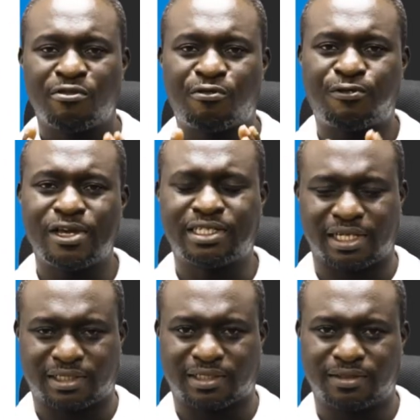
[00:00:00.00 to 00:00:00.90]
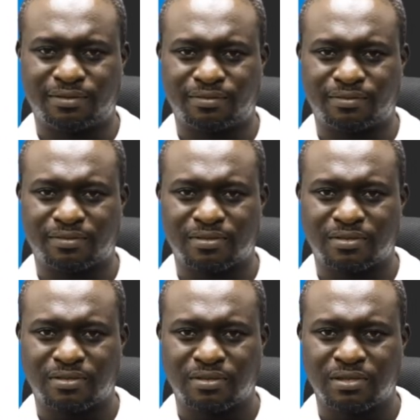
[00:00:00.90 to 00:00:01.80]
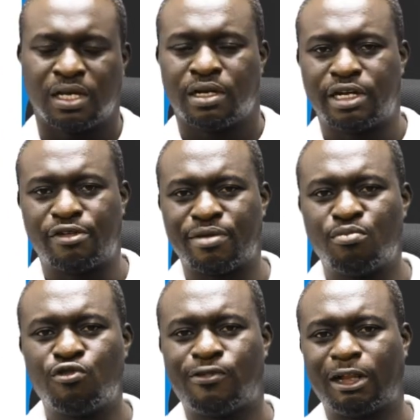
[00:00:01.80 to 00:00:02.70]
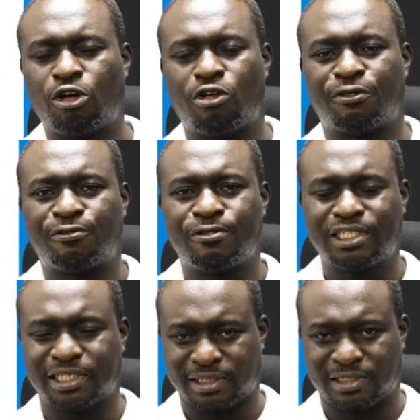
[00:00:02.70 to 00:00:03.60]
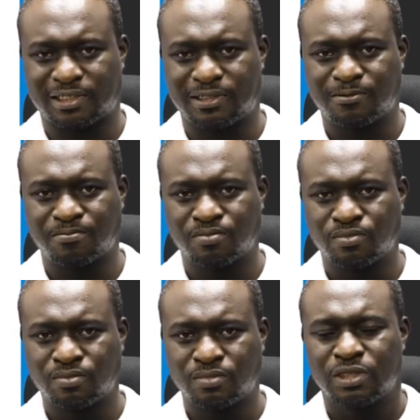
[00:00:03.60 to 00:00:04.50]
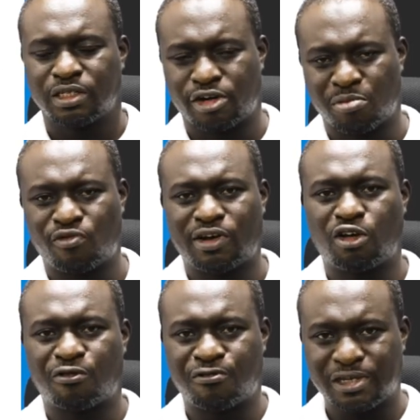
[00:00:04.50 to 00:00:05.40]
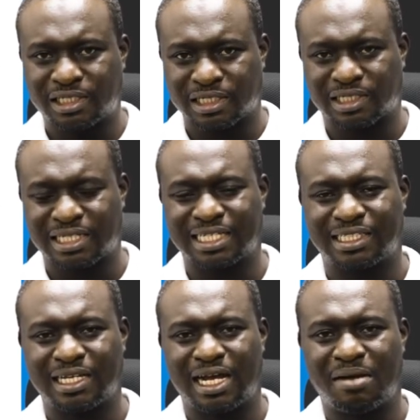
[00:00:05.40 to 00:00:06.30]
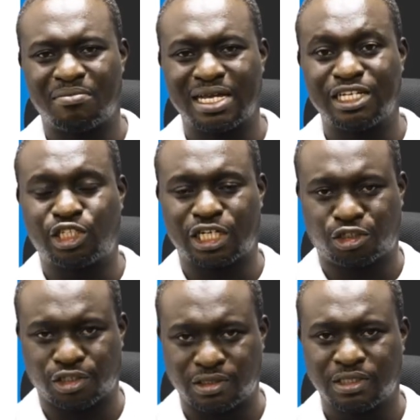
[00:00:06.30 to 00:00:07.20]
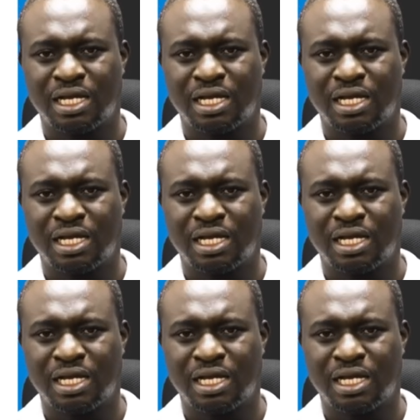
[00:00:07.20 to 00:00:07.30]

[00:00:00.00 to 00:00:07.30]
Feces, the removal of feces, the removal of feces, that's um, ejection.